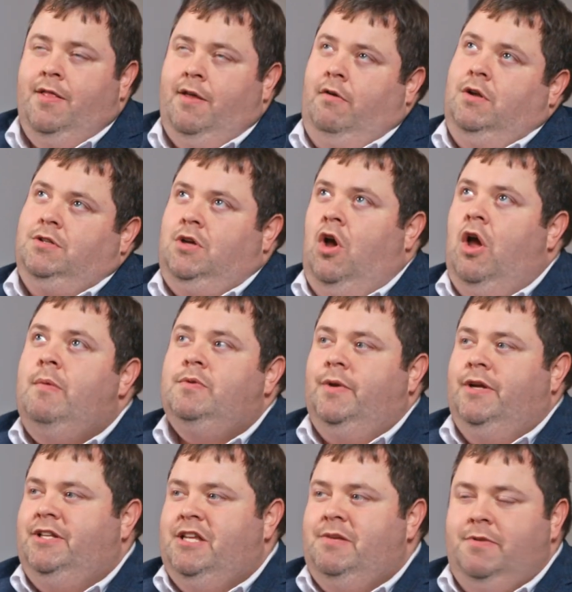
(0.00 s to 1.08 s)
There are times where
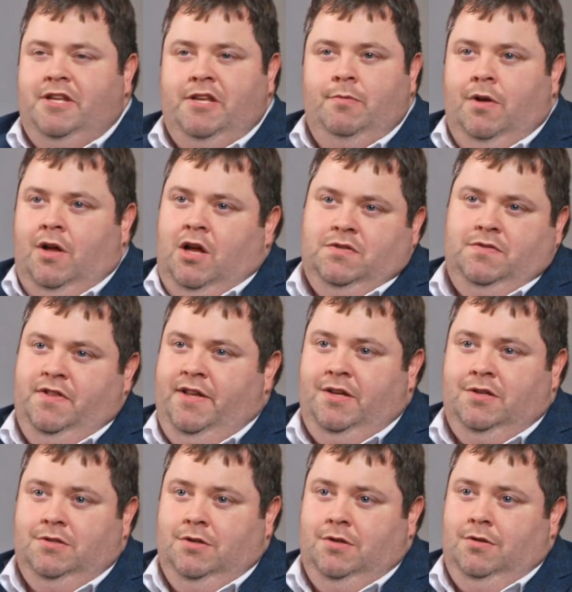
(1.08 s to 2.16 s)
DPD will ask for
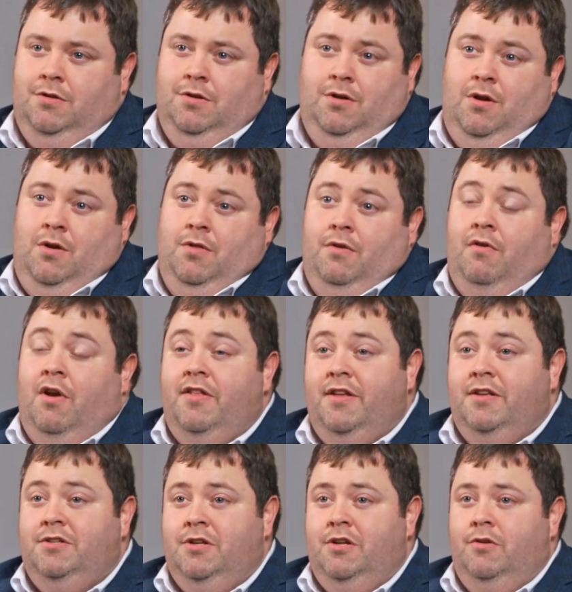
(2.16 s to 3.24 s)
things that aren't the right
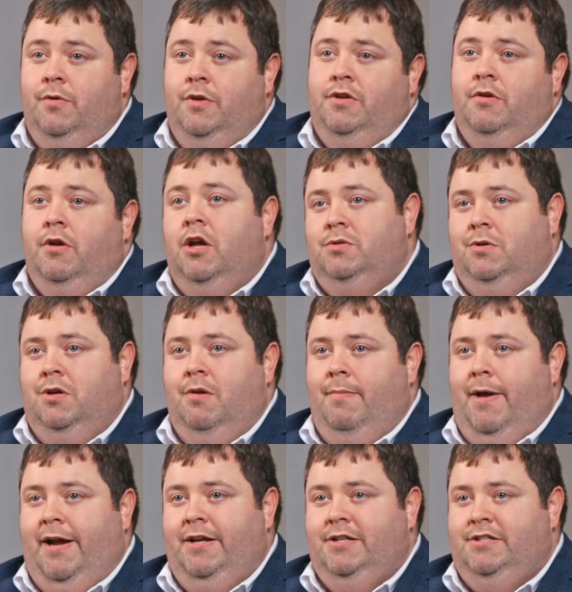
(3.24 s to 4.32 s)
thing to do, and you guys will come
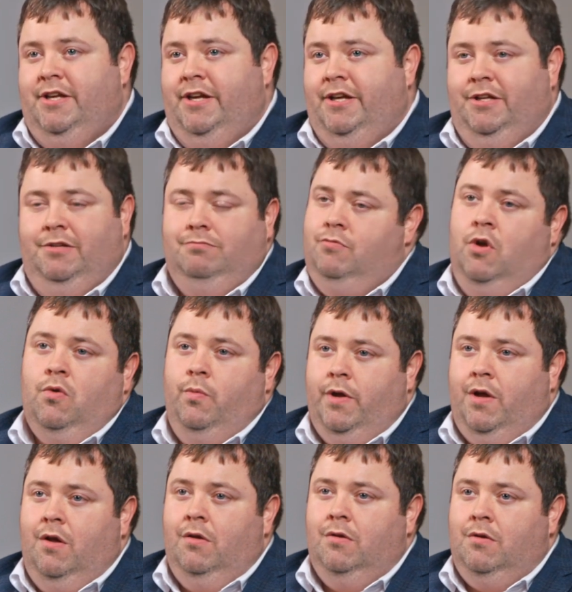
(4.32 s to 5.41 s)
back and say, no, we
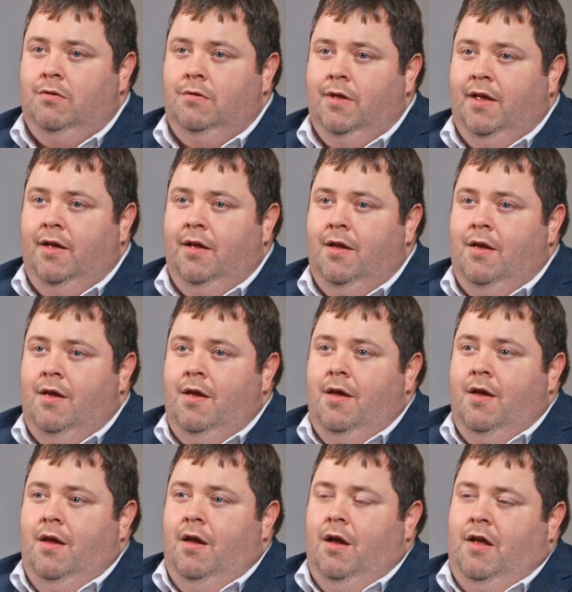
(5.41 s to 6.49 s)
can't do that.
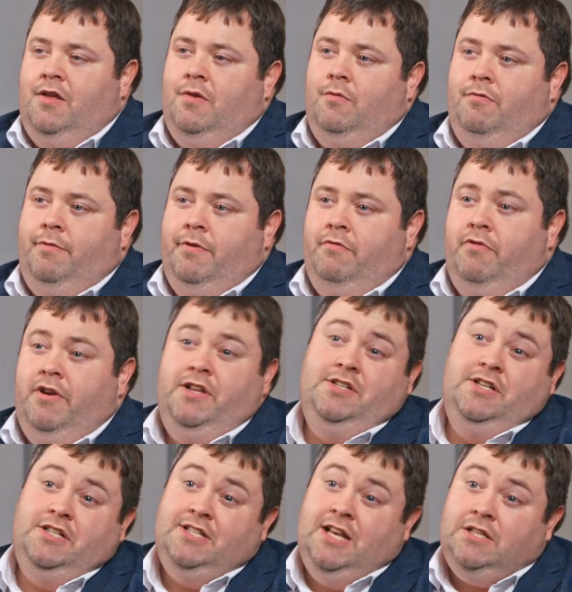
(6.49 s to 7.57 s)
I think we've been really
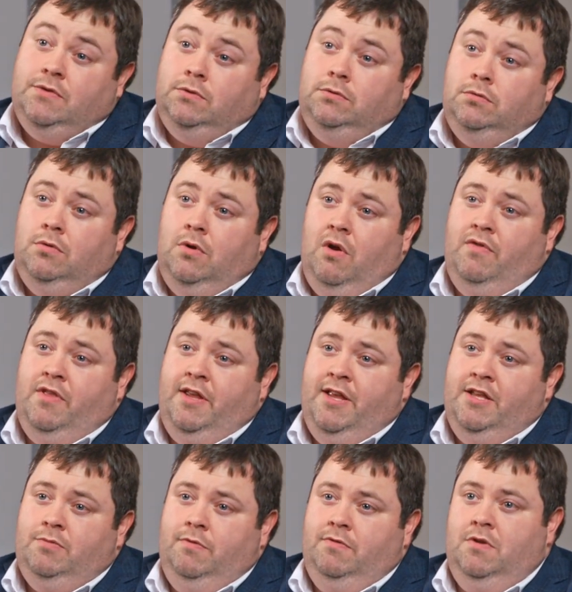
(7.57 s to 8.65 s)
successful over the
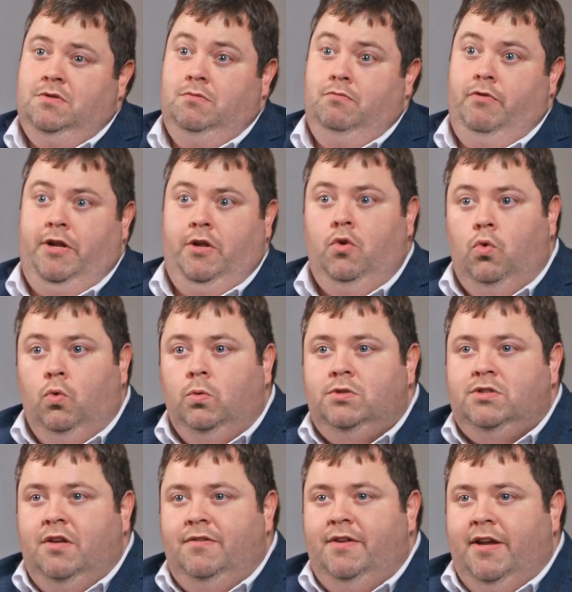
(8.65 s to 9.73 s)
years. We've done some really cool
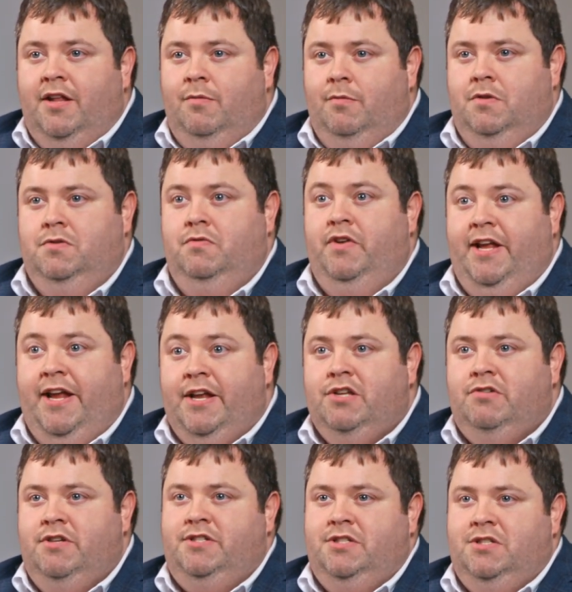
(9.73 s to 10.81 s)
stuff together. We've done some really
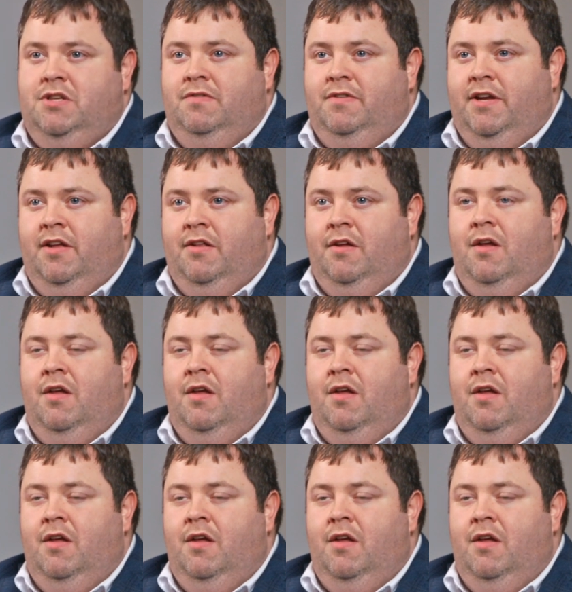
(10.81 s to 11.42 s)
interesting stuff together.